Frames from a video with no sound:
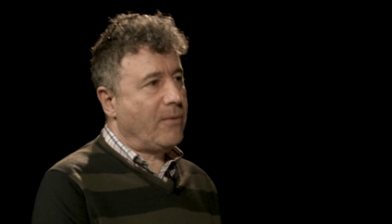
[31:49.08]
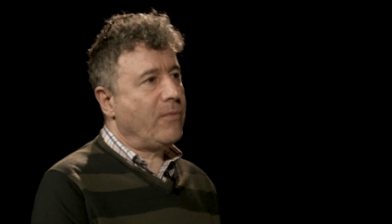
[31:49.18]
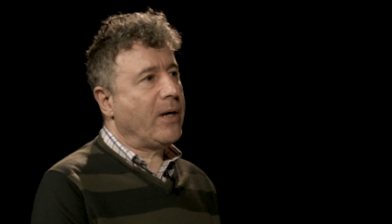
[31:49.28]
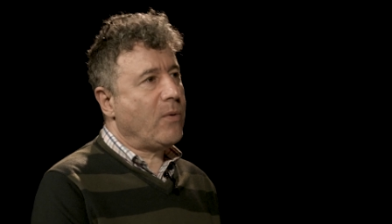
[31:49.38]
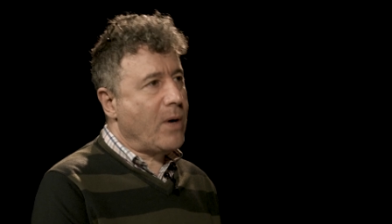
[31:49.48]

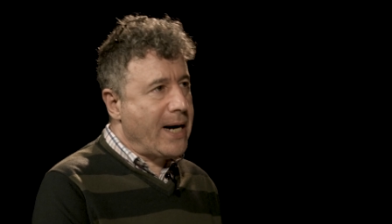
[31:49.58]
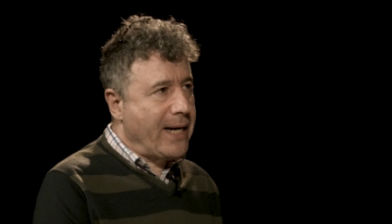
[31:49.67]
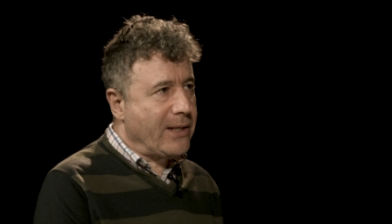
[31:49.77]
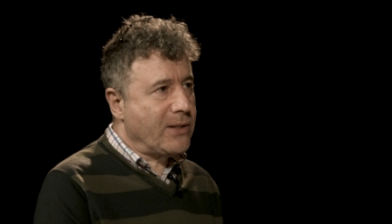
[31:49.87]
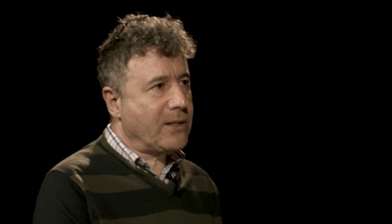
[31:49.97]

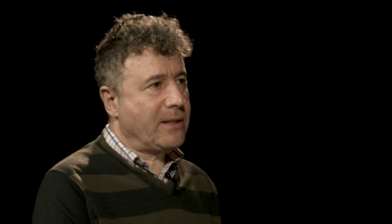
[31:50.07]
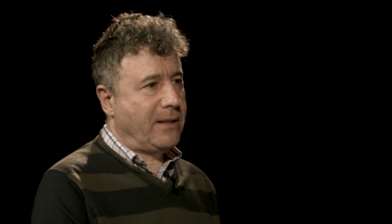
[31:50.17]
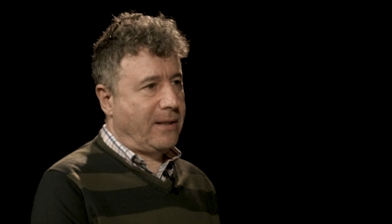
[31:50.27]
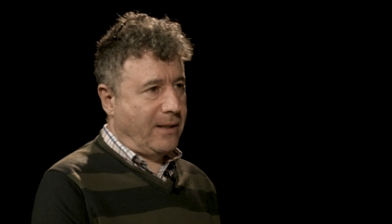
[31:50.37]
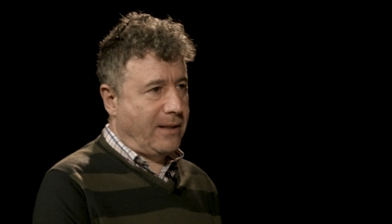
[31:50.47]
requires
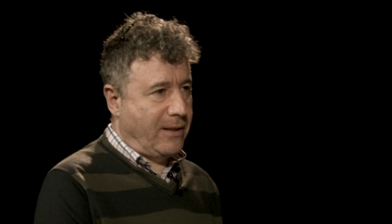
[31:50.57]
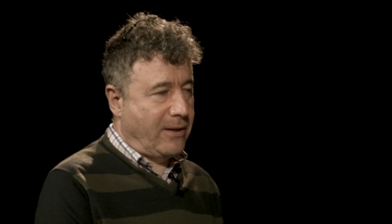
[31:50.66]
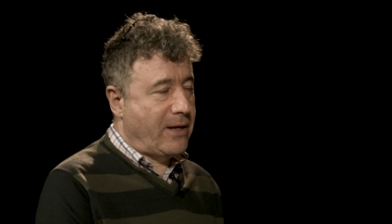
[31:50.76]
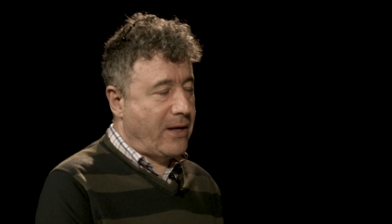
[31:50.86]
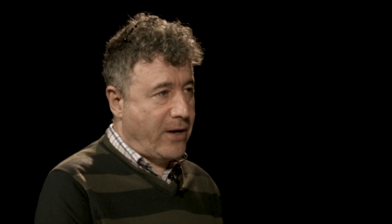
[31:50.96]

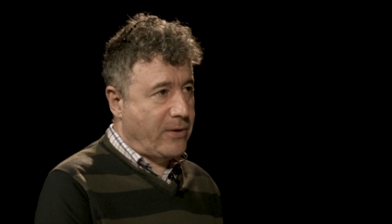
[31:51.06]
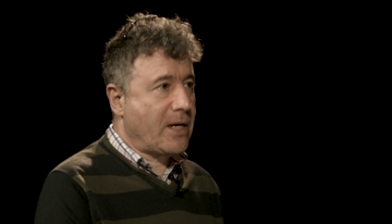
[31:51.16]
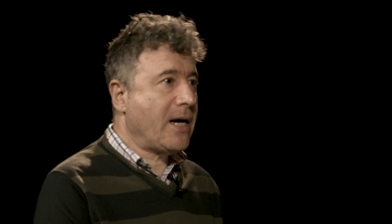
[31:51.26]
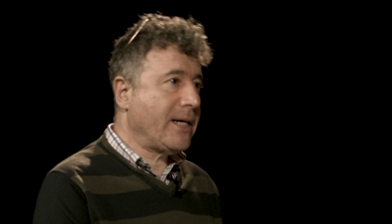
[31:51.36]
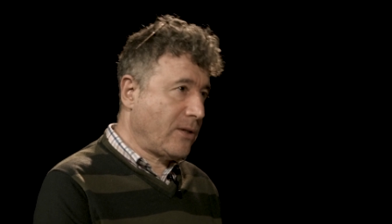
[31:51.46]
those
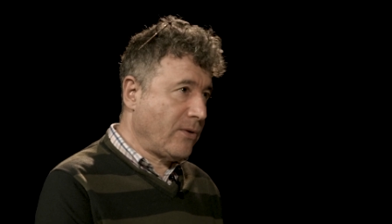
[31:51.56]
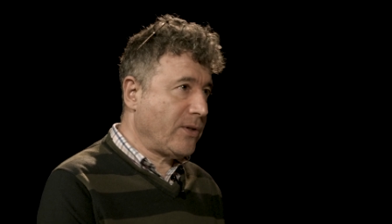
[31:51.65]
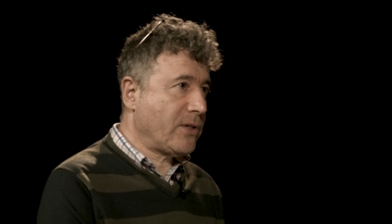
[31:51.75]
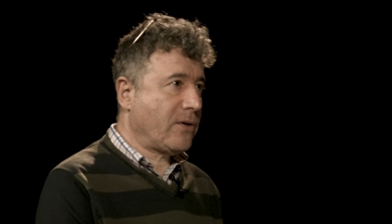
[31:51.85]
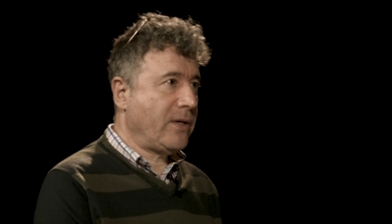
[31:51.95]
eyes on
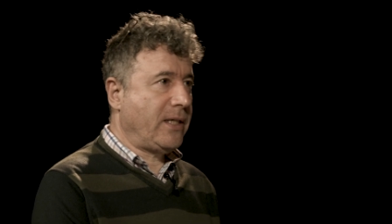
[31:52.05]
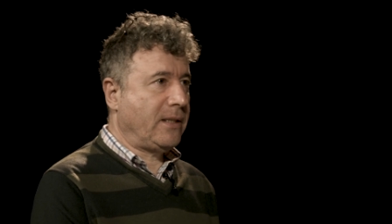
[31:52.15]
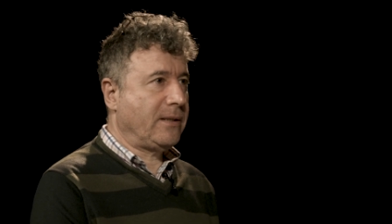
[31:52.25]
the screen.